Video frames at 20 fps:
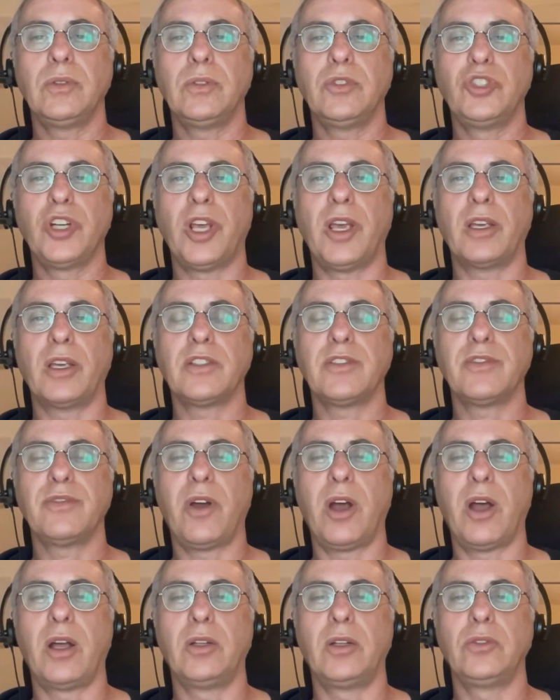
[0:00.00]
JS
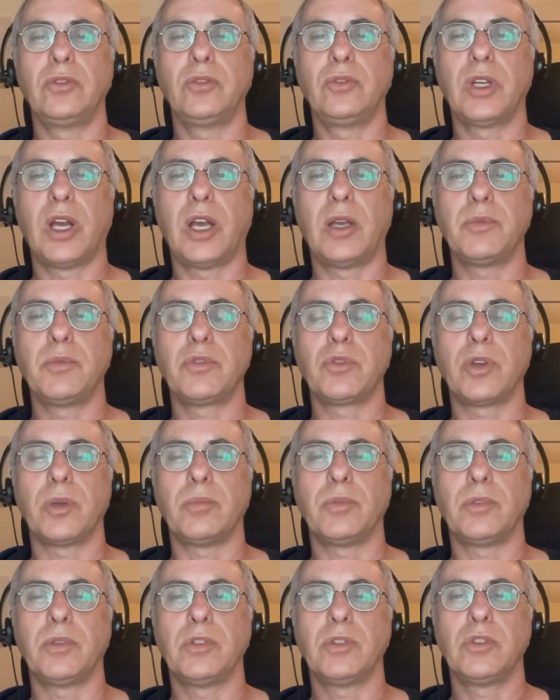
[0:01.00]
file to TypeScript.
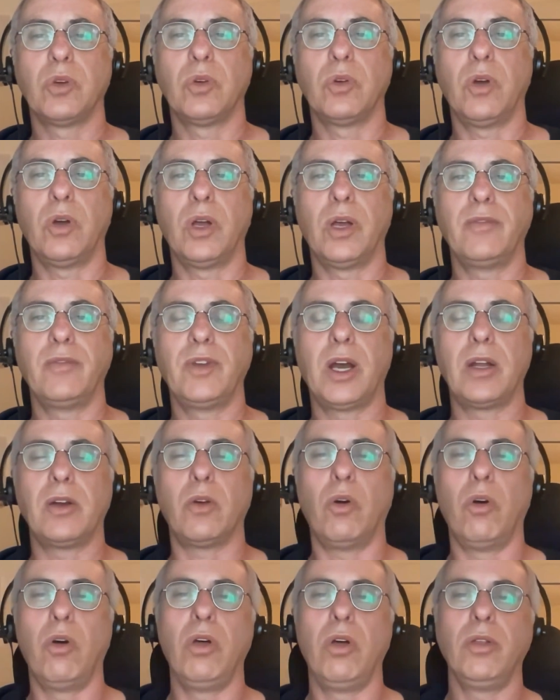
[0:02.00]
So I've got
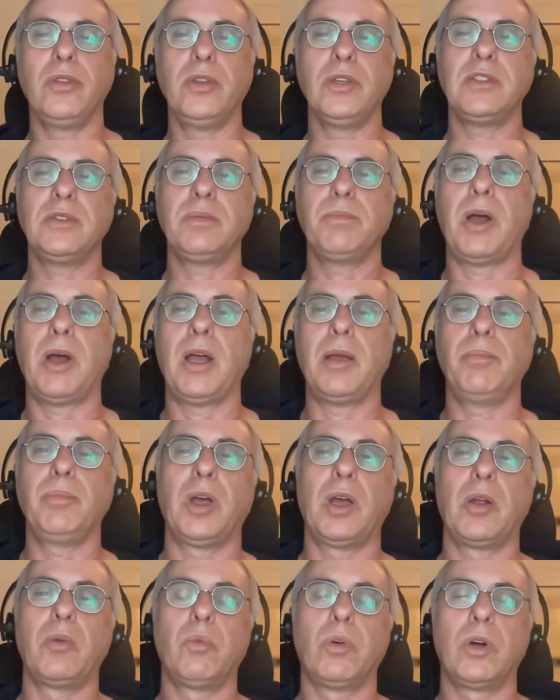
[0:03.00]
all this
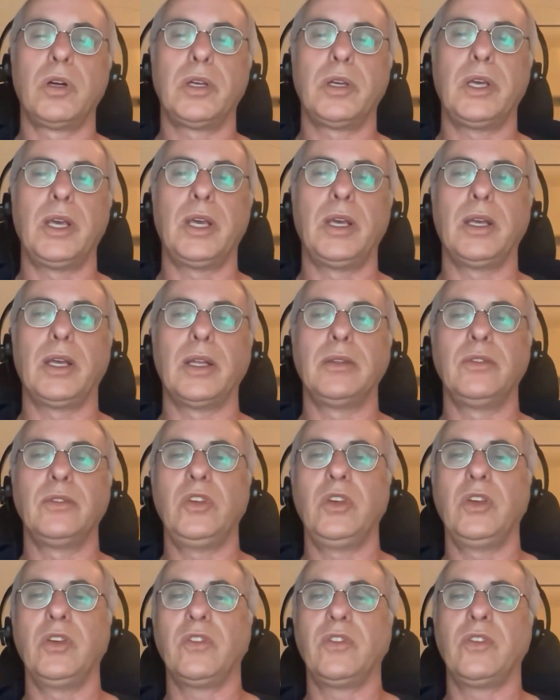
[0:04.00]
pipeline working and
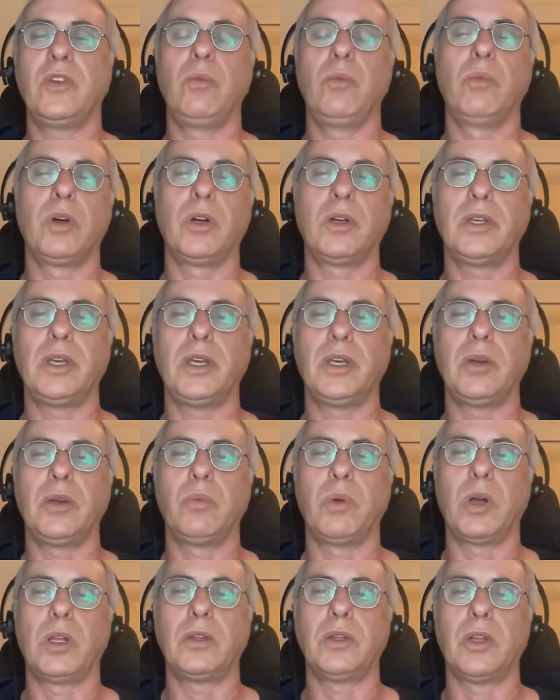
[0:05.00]
TSC working
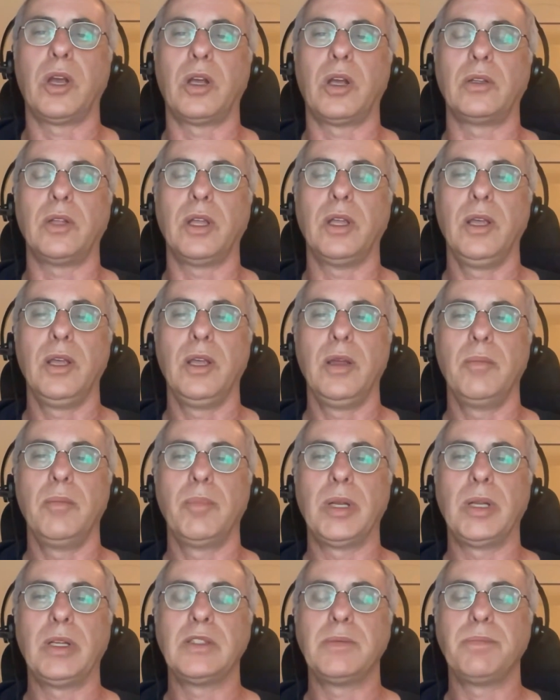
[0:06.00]
and whatnot,
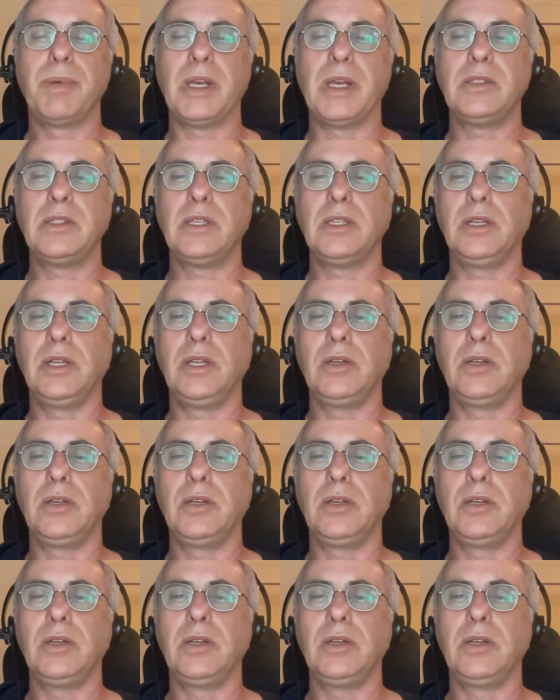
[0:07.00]
but it's basically